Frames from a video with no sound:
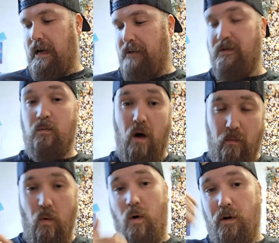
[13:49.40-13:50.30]
If you want
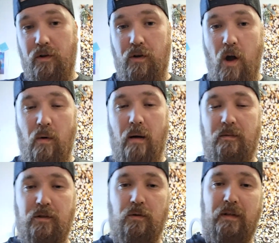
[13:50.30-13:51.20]
more, you go up
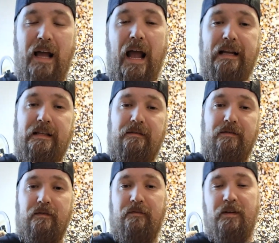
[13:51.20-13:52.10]
to the
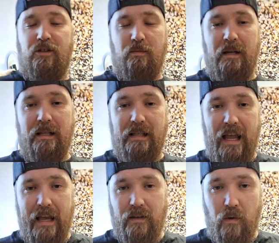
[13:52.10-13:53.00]
active Fishmans
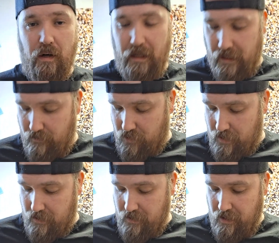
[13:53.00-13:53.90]
and or
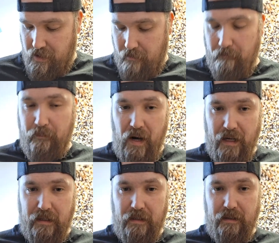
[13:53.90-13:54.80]
EMGs.
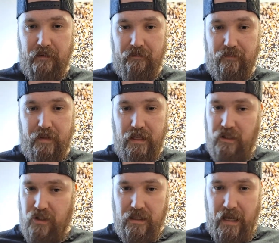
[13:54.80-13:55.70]
But this
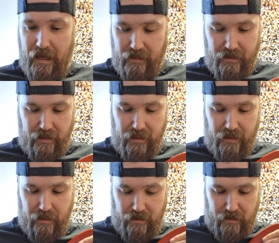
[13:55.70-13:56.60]
just has
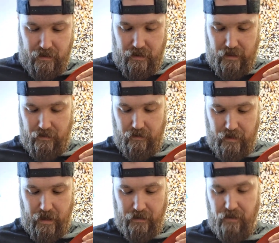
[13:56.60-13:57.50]
the
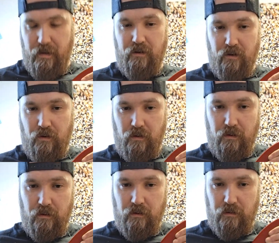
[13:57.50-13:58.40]
asymmetrical,
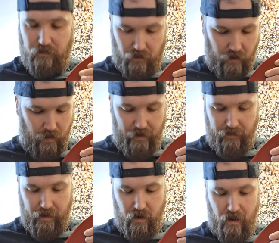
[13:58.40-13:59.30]
or whatever
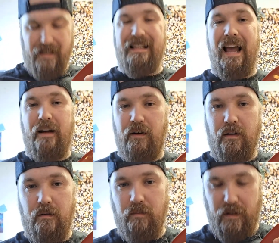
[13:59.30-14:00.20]
they call it,
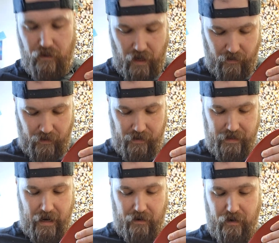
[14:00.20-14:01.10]
staggered, but they're not really
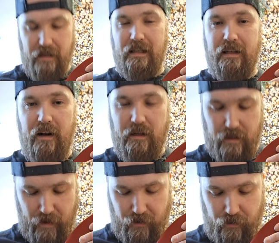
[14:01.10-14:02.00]
staggered. I'd say they're
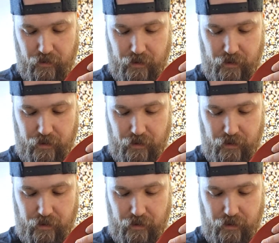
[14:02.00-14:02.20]
asymmetrical.